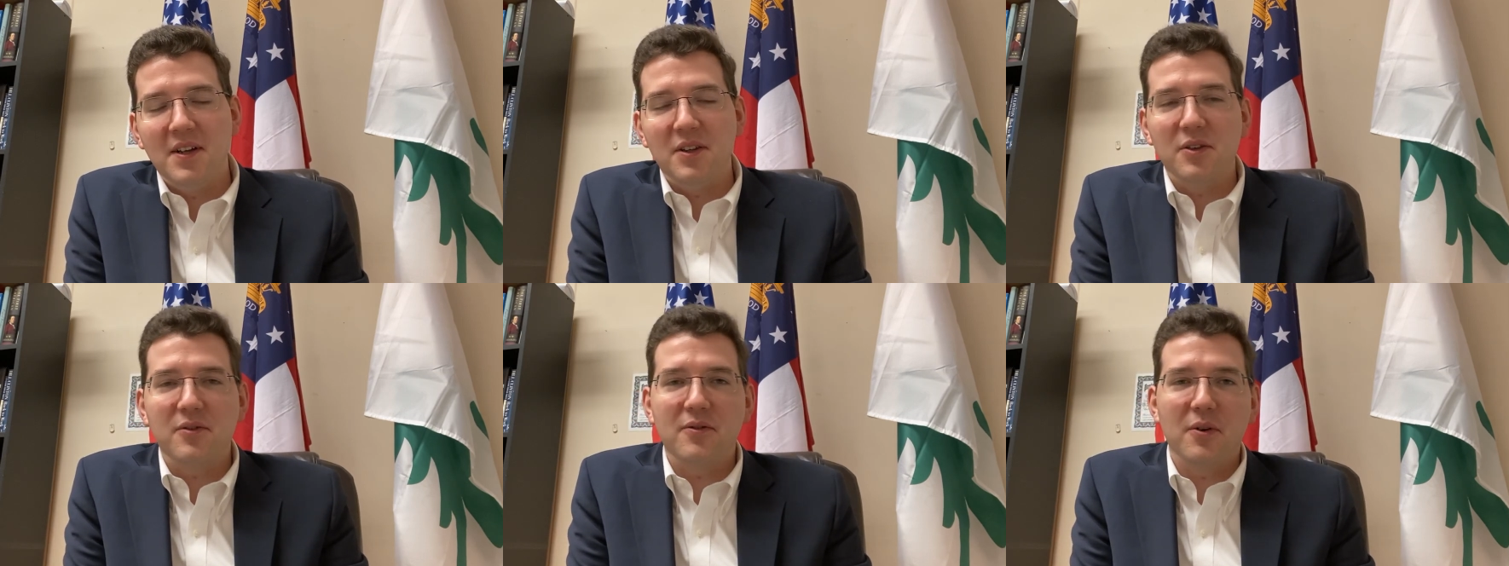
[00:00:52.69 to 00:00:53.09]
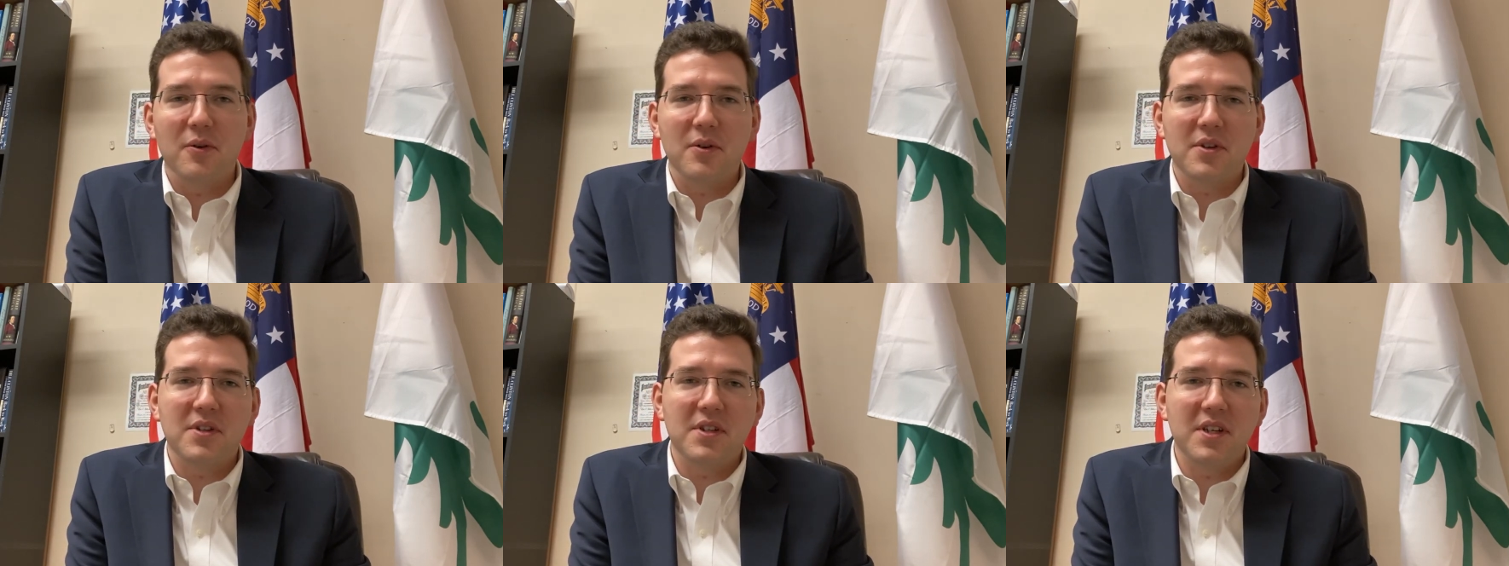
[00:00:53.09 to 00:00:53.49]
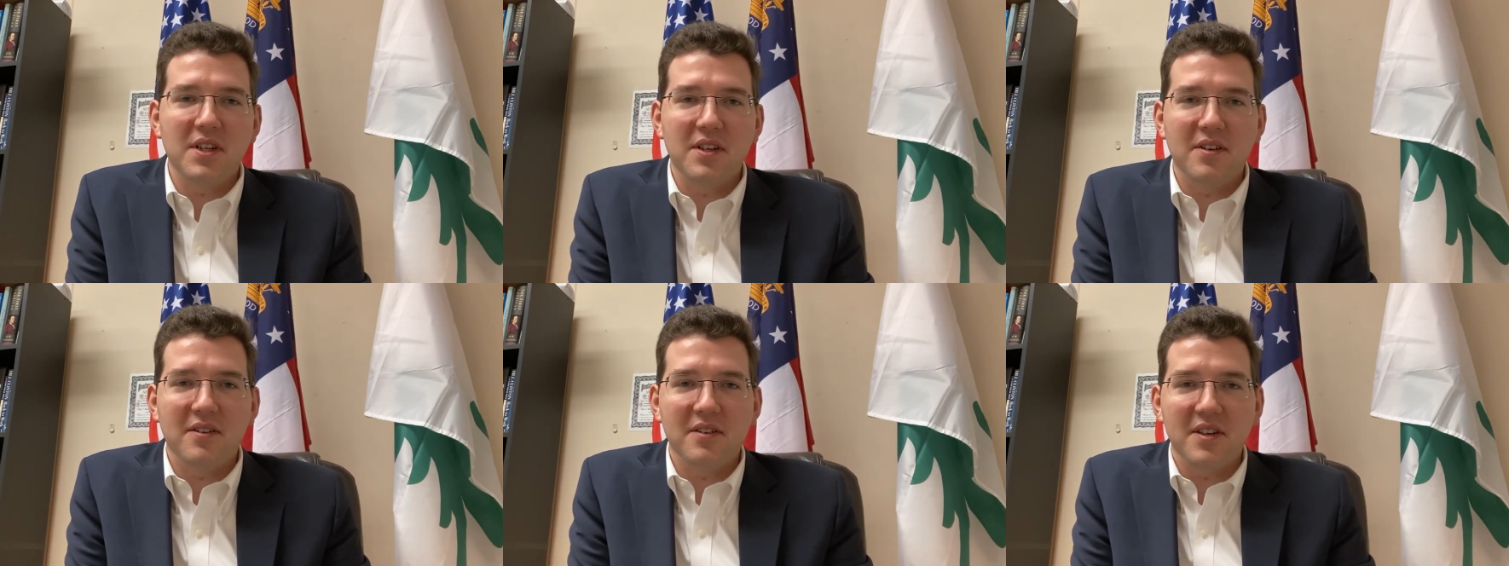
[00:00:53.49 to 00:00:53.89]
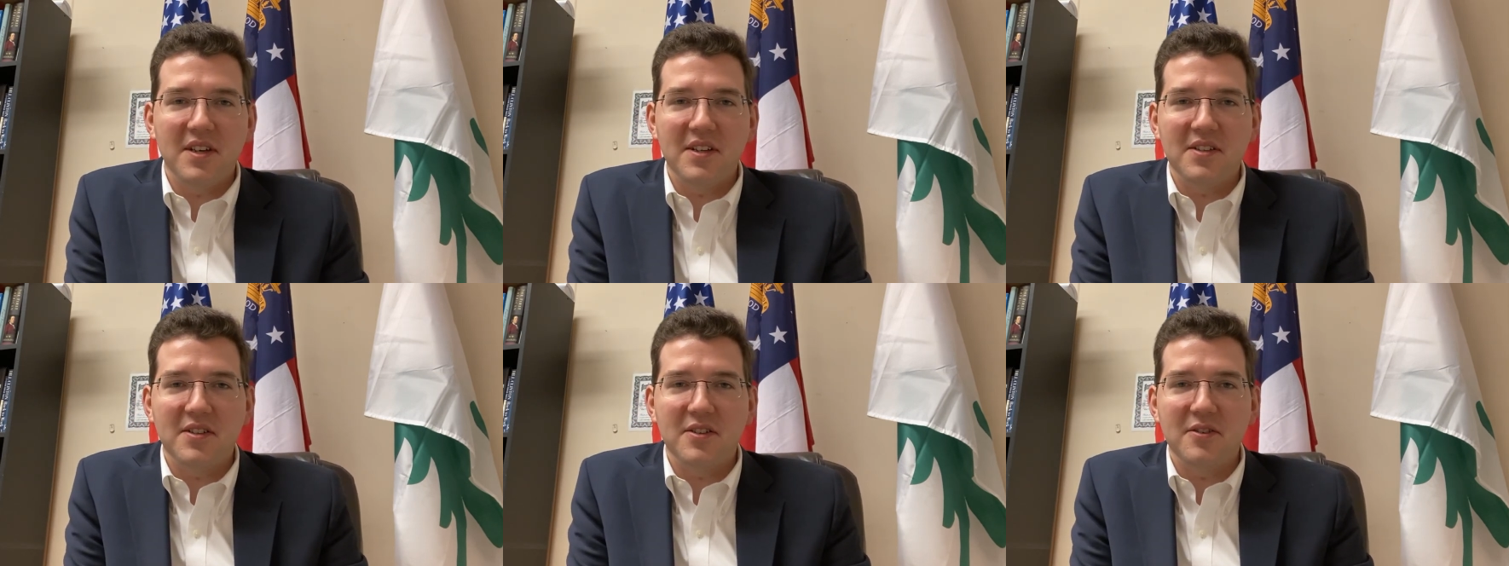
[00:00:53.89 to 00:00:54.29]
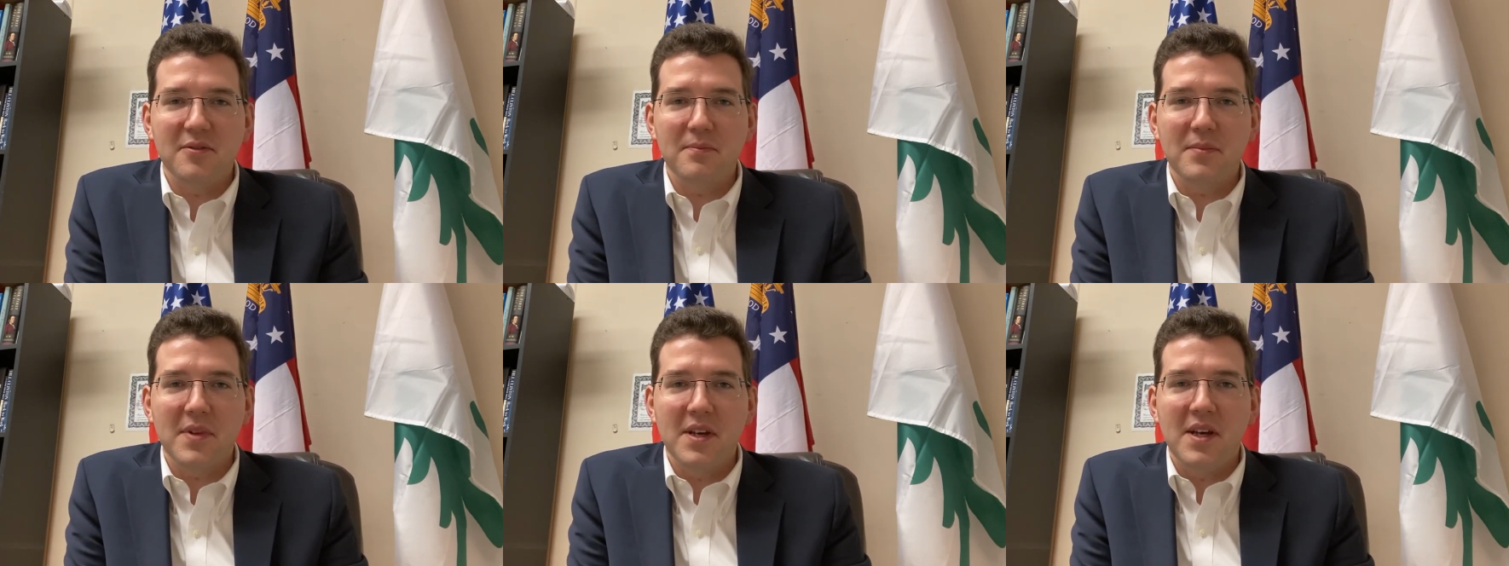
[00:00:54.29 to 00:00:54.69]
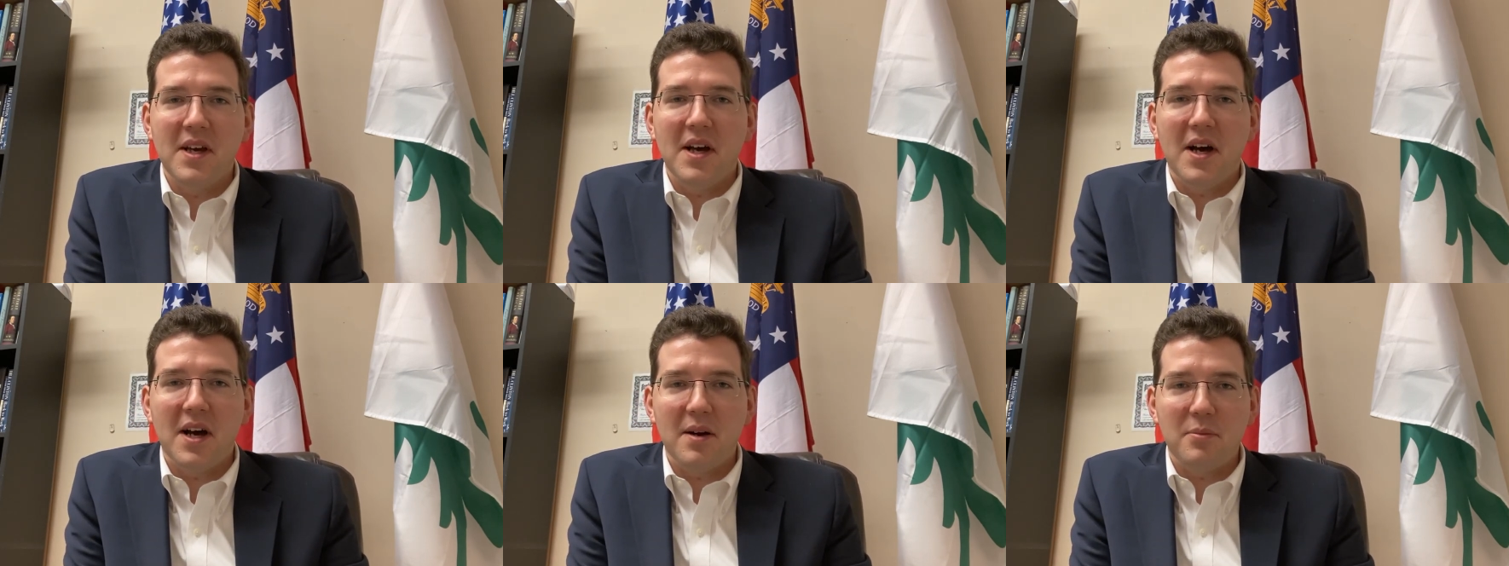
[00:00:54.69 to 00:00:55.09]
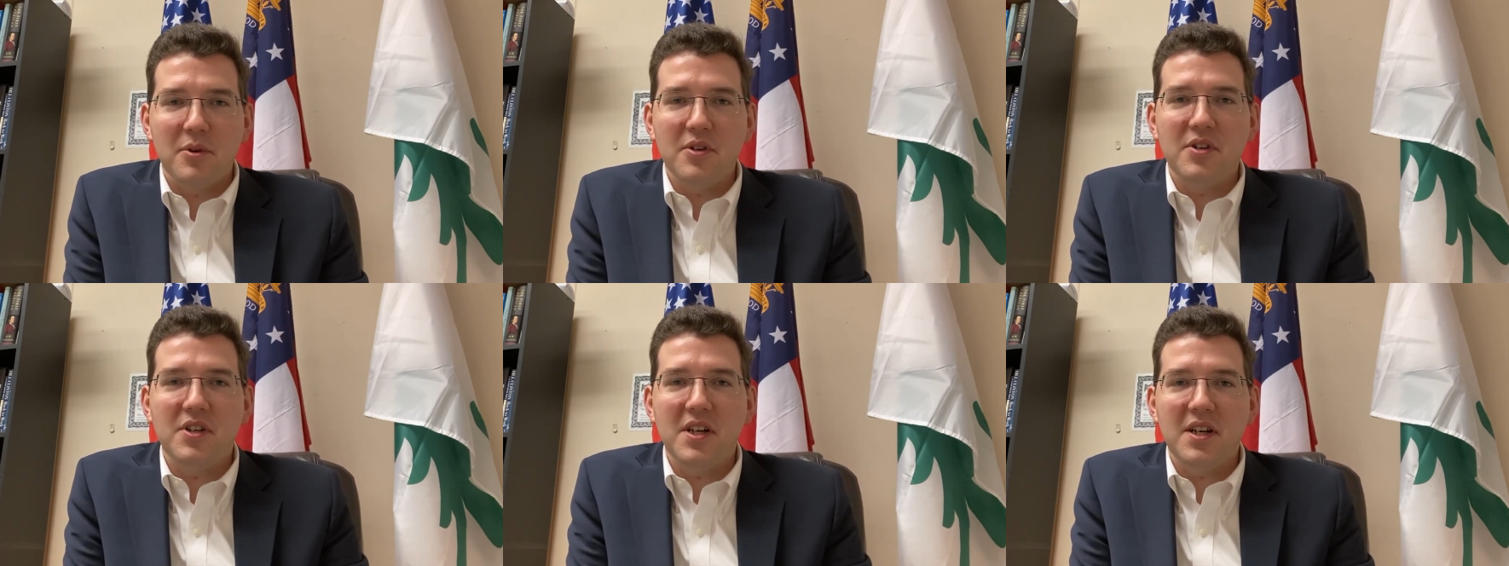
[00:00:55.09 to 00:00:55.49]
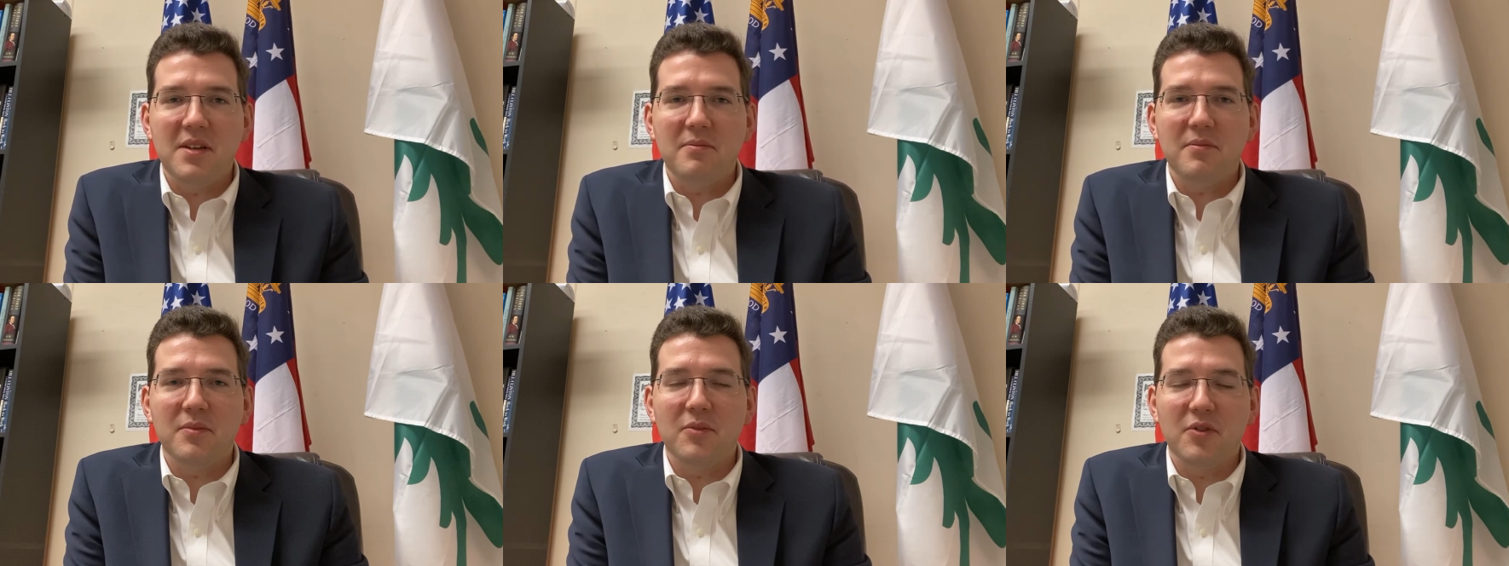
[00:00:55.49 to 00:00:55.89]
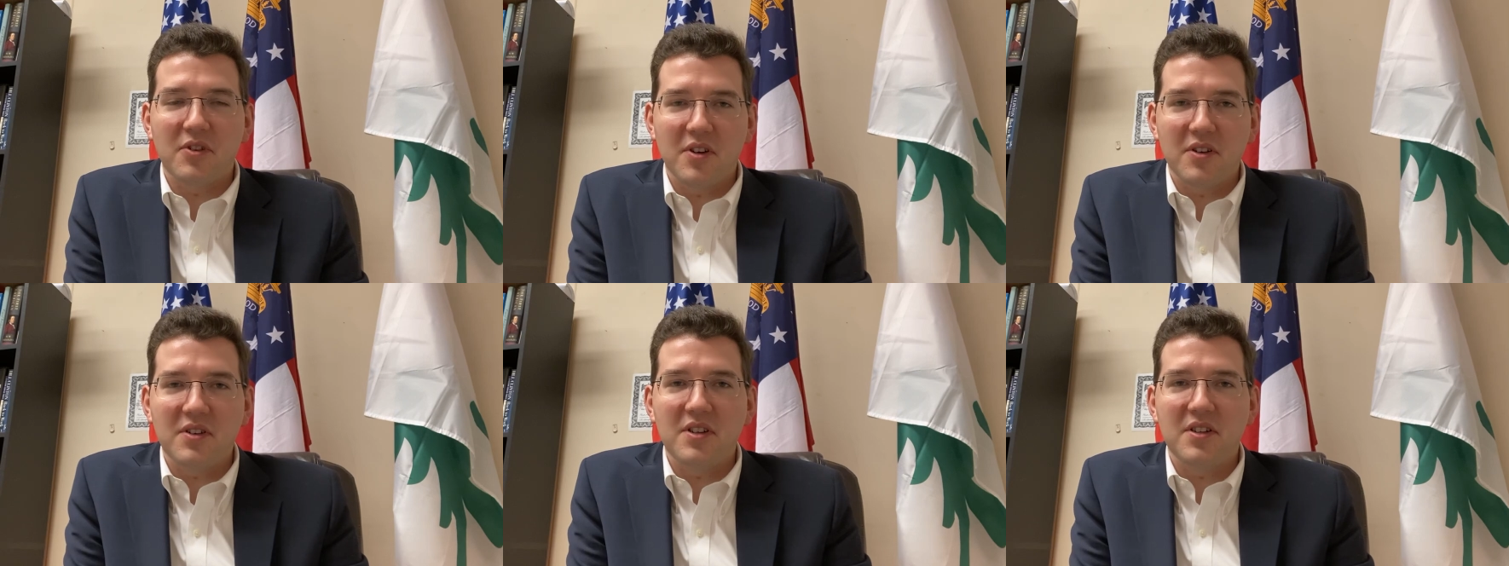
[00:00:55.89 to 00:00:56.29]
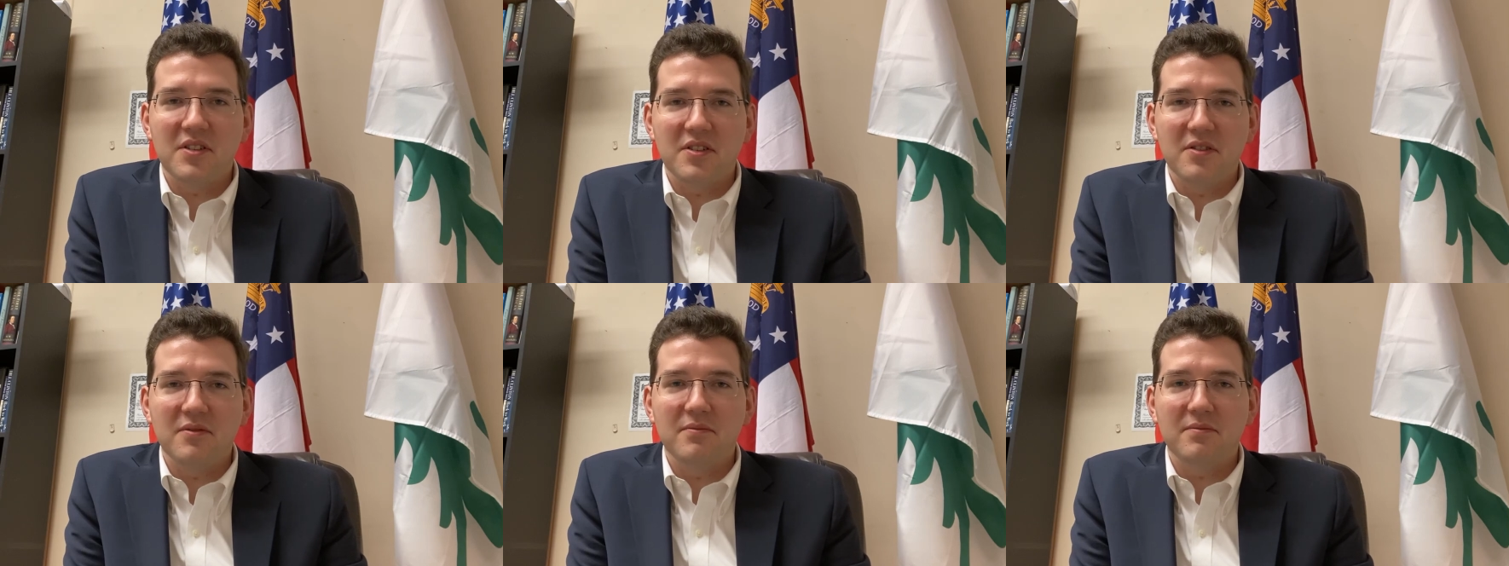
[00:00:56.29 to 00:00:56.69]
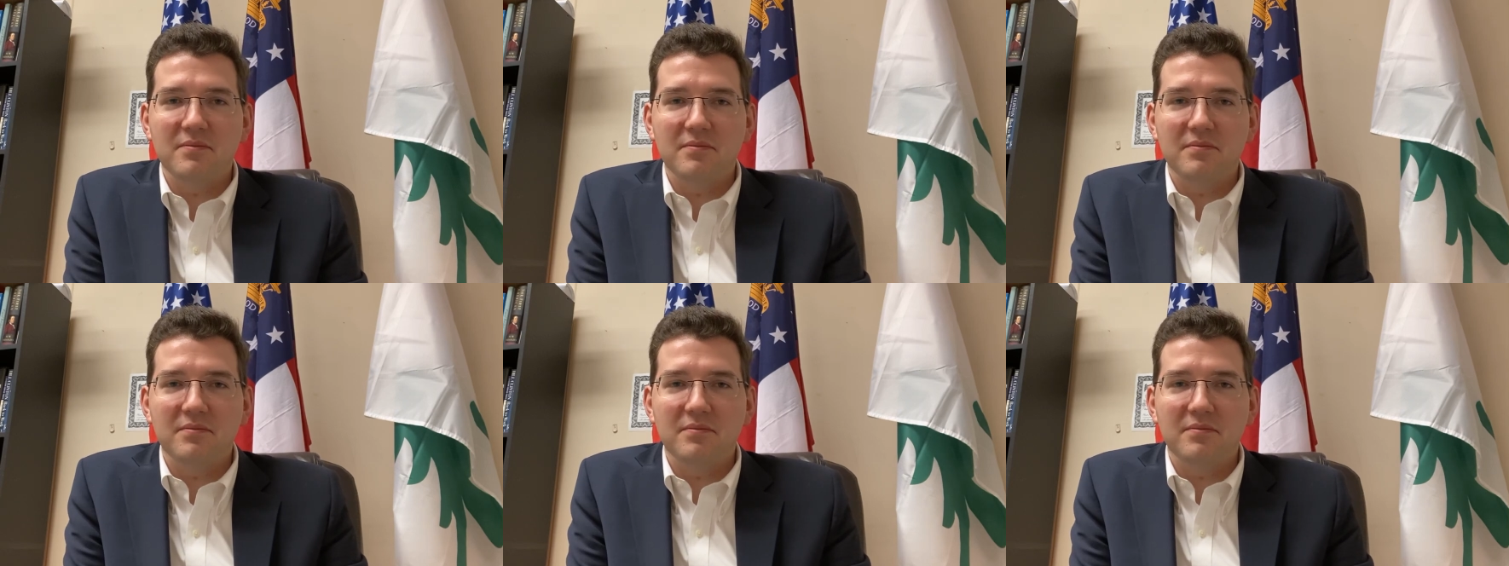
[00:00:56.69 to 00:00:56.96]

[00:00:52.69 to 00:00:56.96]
Look forward to seeing y'all again soon. I appreciate it, and we'll talk to you soon.